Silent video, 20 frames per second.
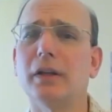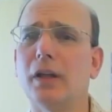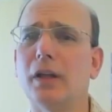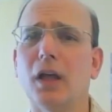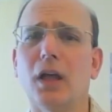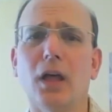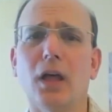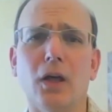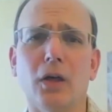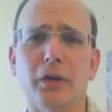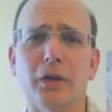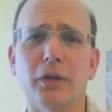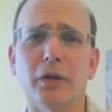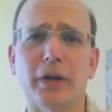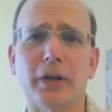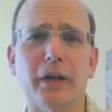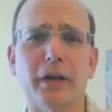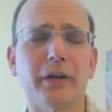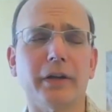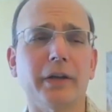
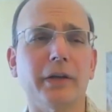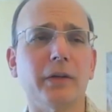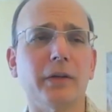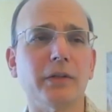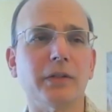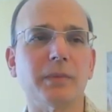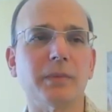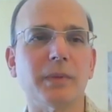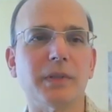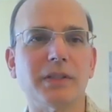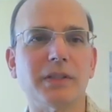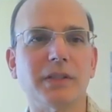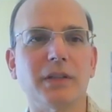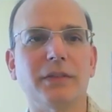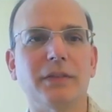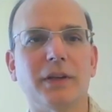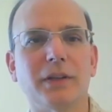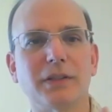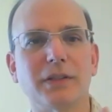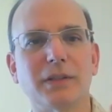You're here to do
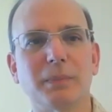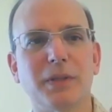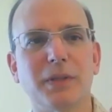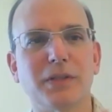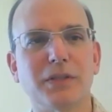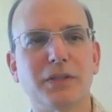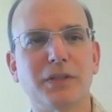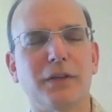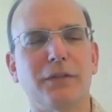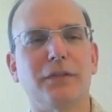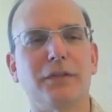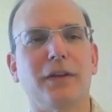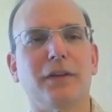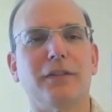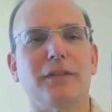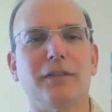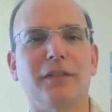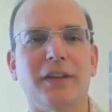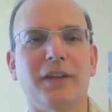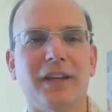specific, specific
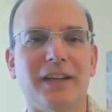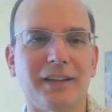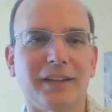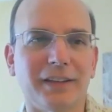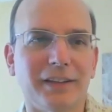thing.